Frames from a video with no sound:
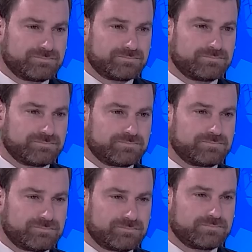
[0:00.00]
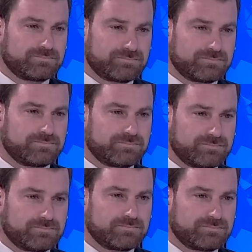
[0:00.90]
situation, in the
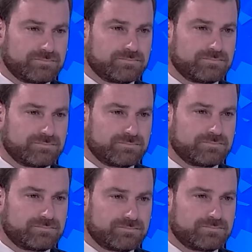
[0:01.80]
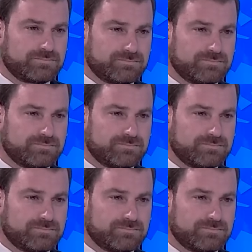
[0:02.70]
first week of this war. No one